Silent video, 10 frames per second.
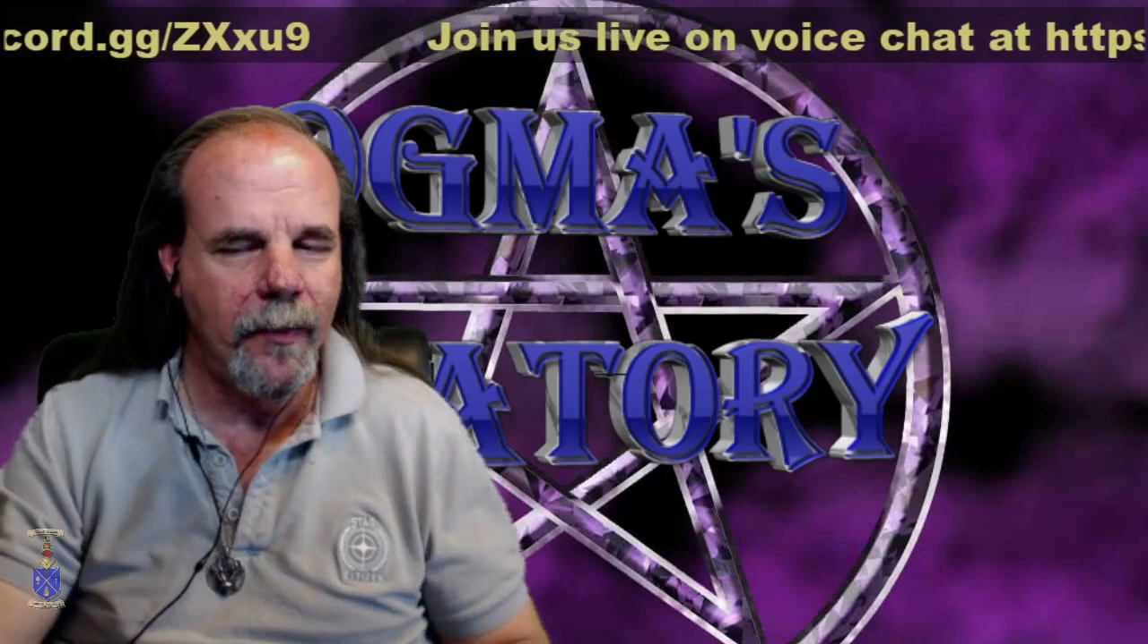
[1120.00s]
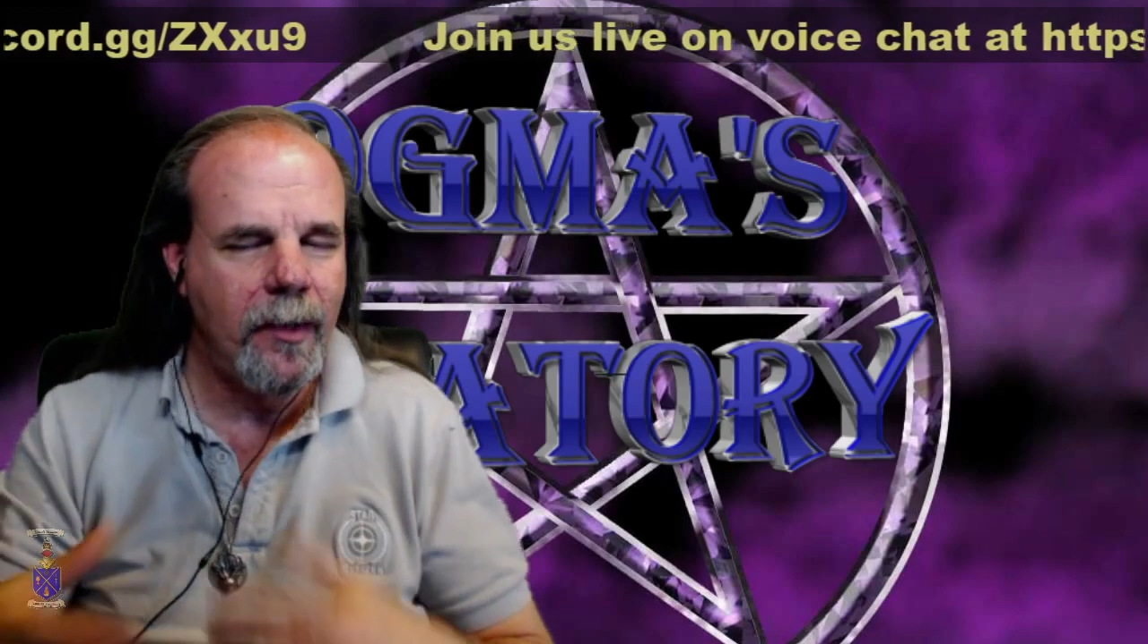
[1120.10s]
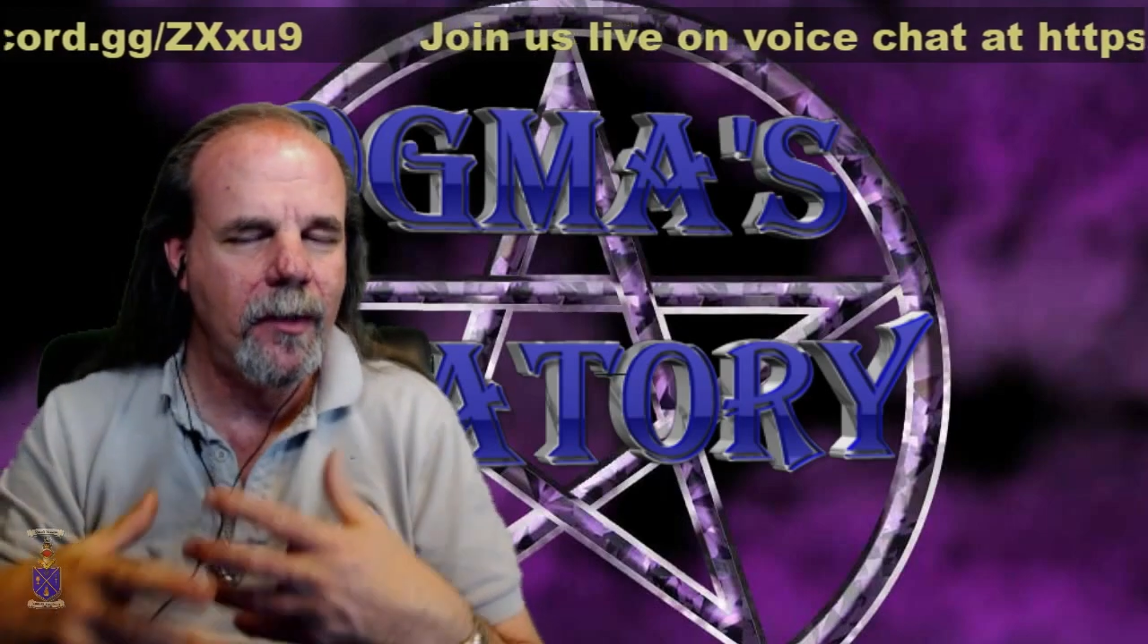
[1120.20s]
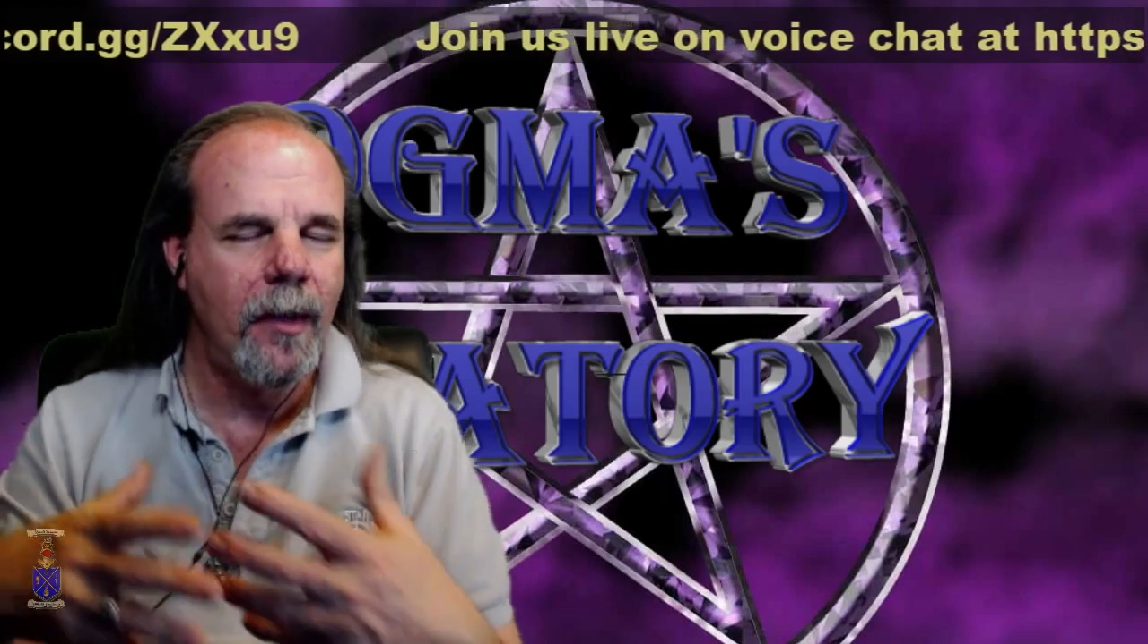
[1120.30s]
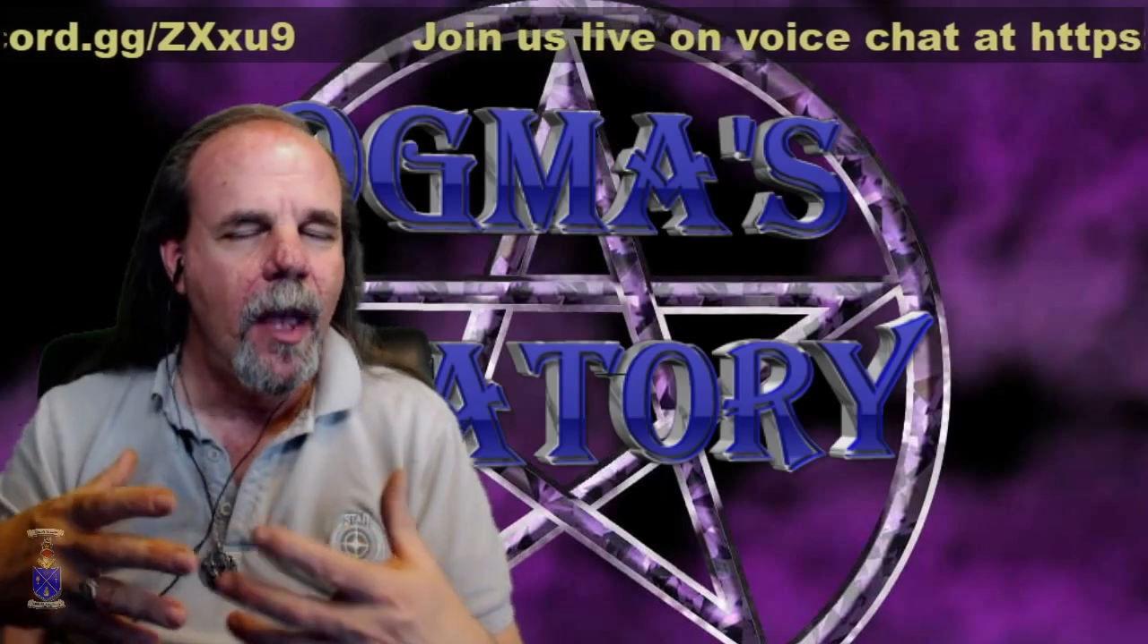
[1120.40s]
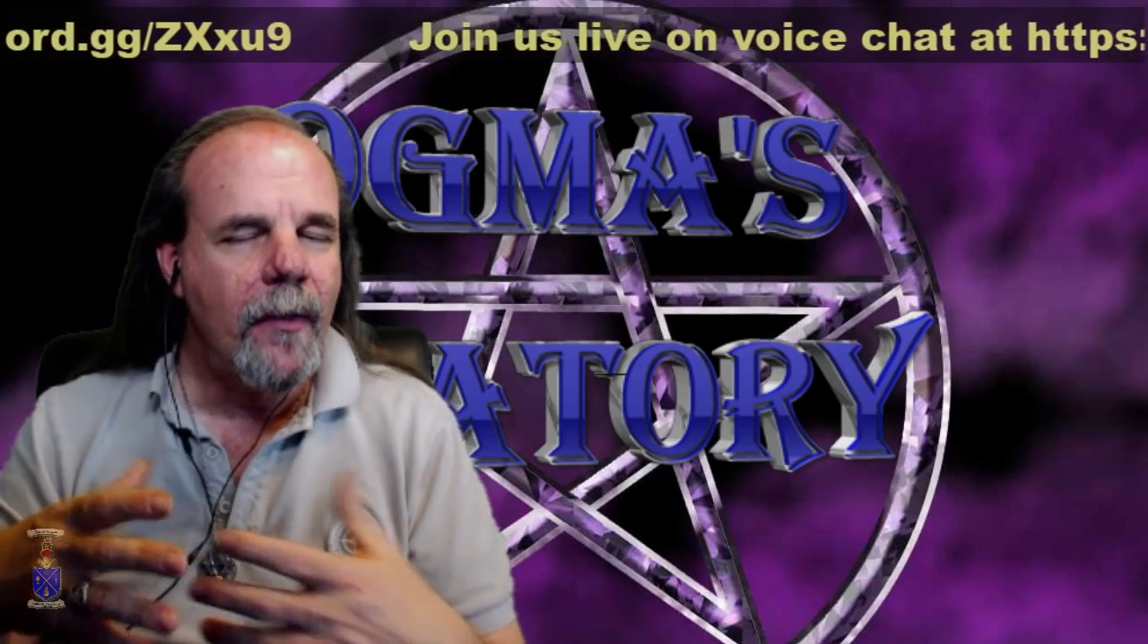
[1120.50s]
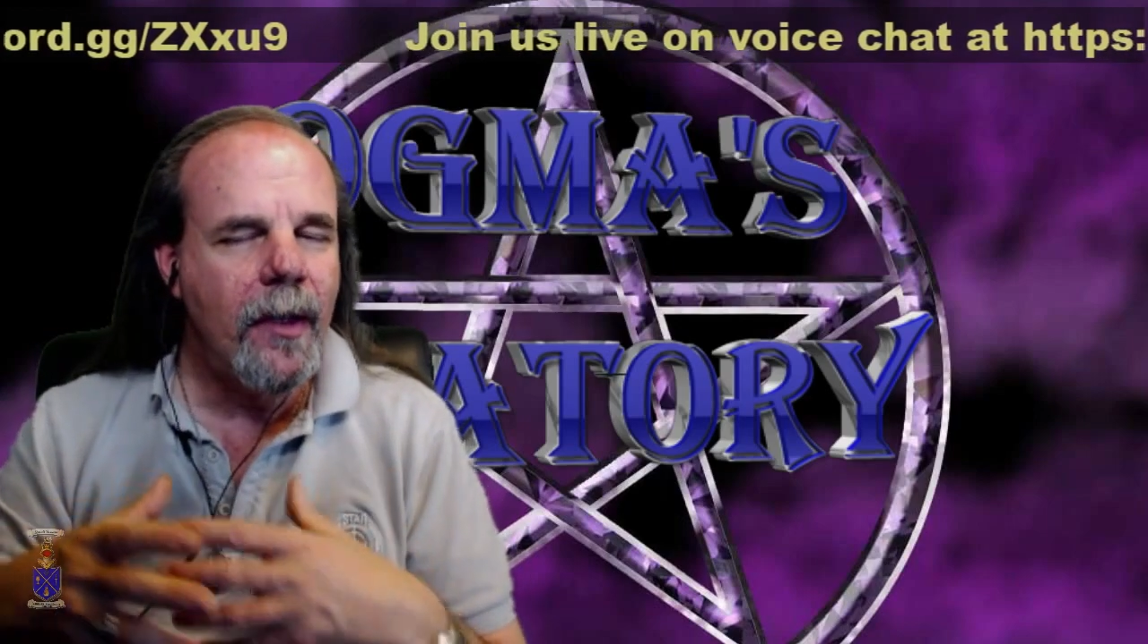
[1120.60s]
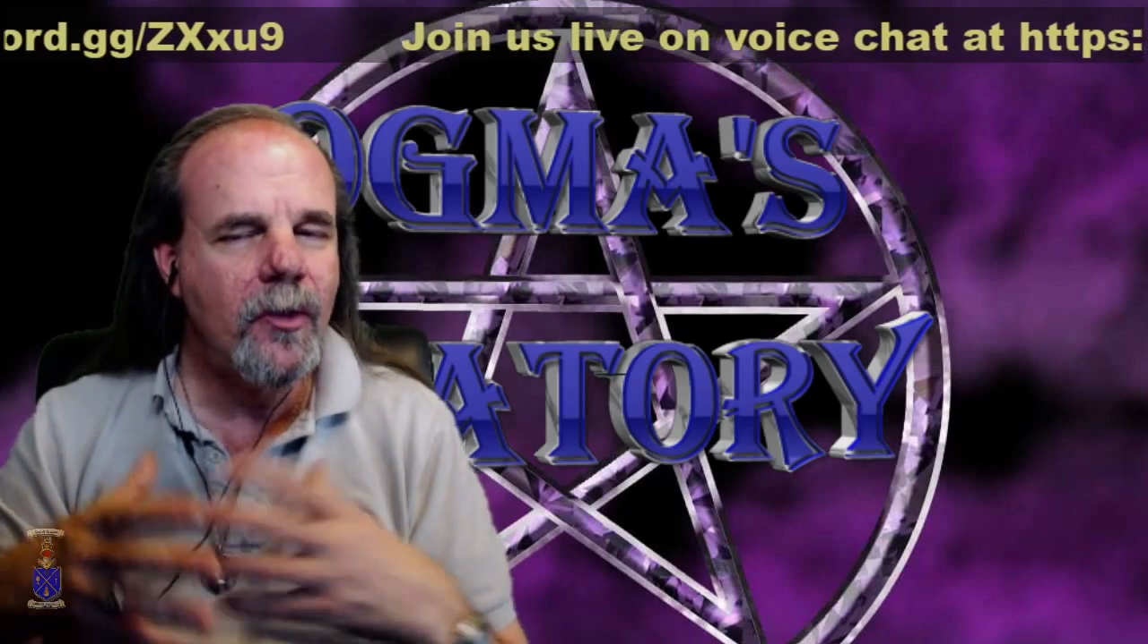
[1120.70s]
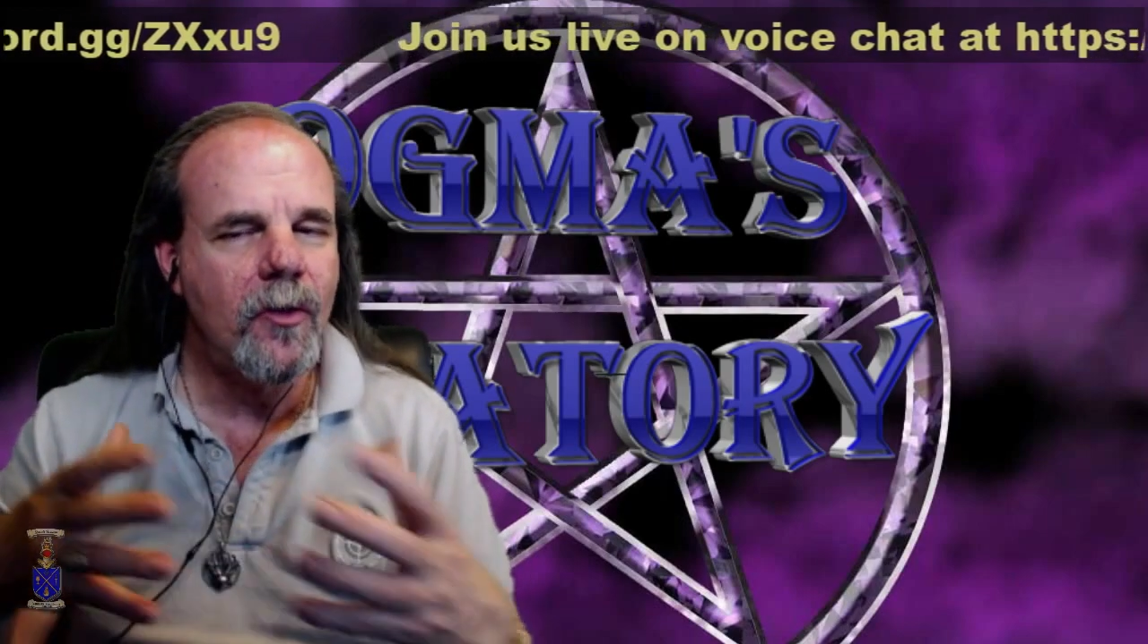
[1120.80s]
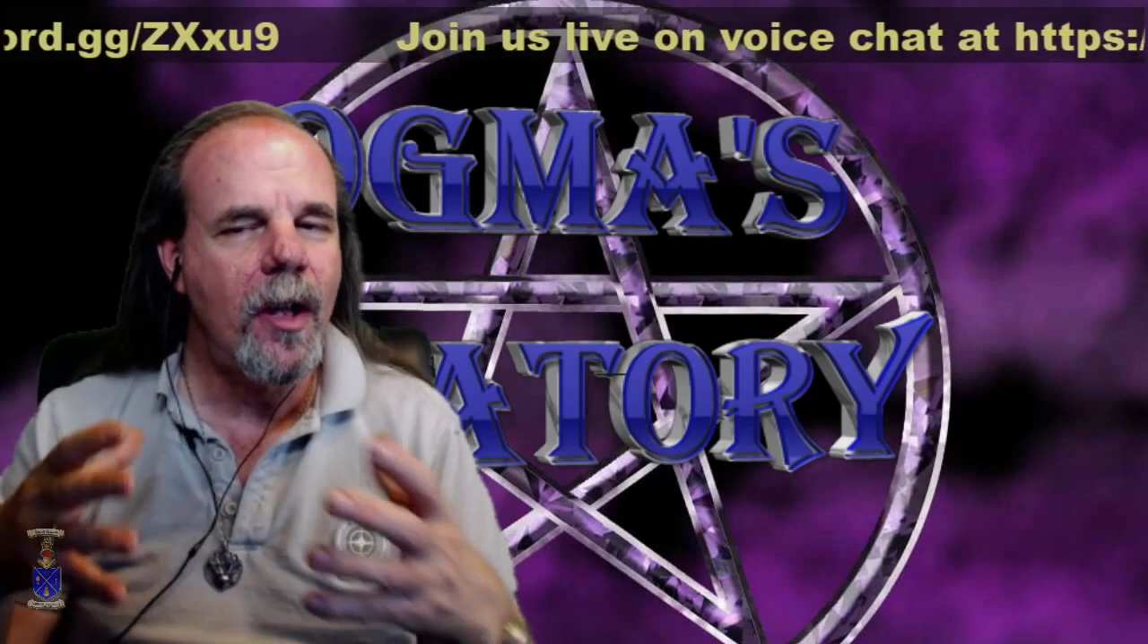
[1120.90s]
nothing.
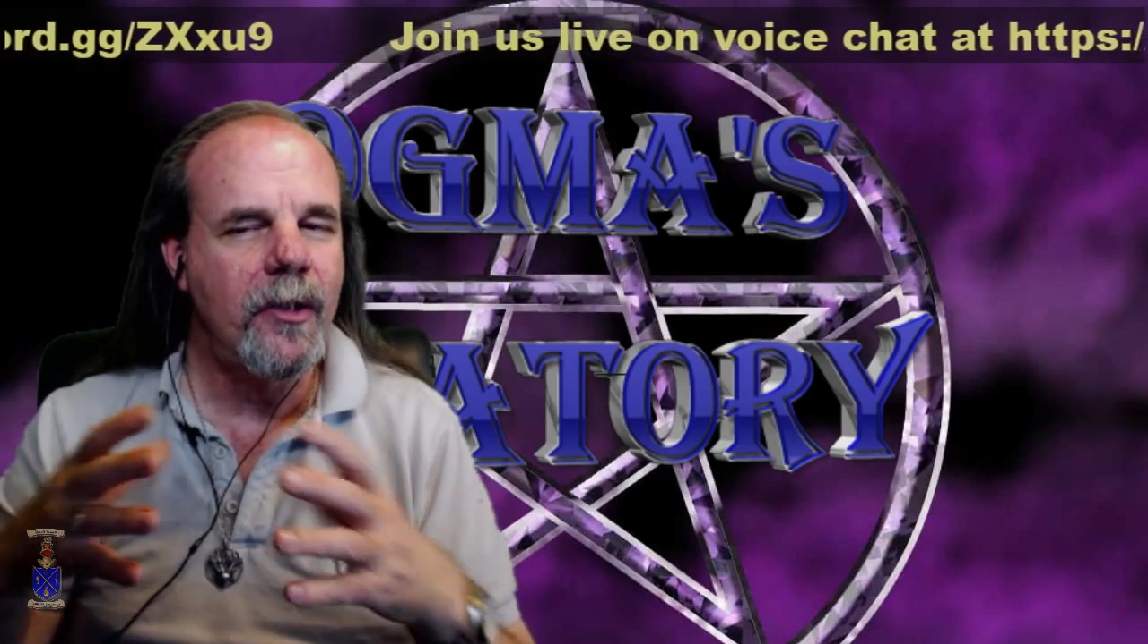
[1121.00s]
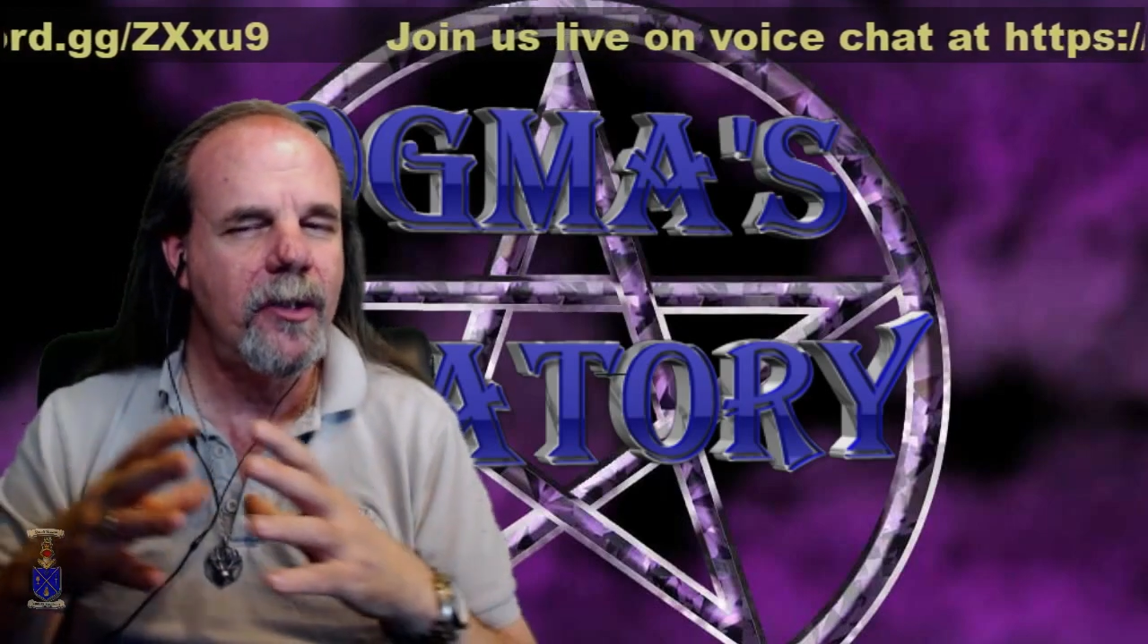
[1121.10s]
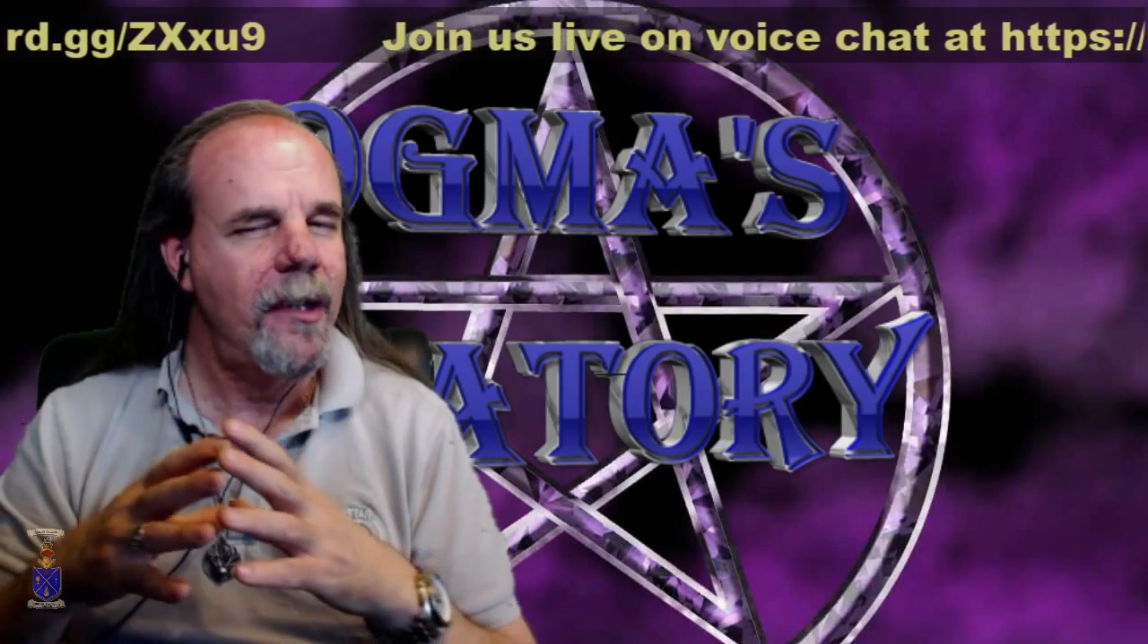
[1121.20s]
Things are not